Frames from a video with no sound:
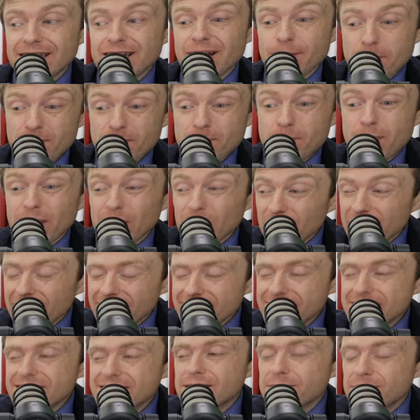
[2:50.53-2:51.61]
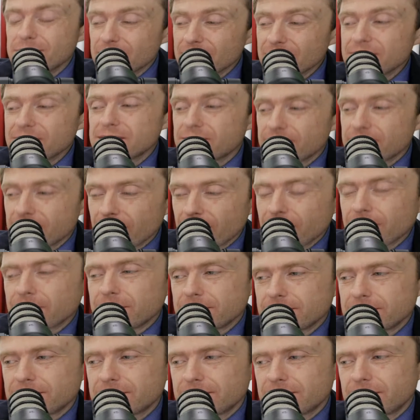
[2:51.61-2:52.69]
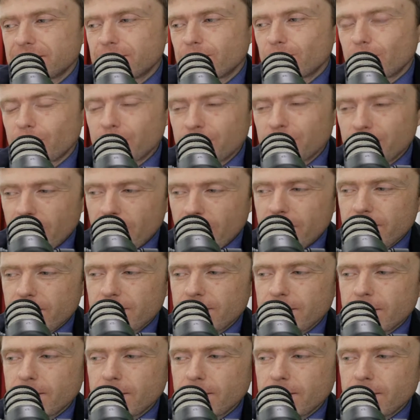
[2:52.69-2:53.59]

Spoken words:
Billions and billions of dollars worth of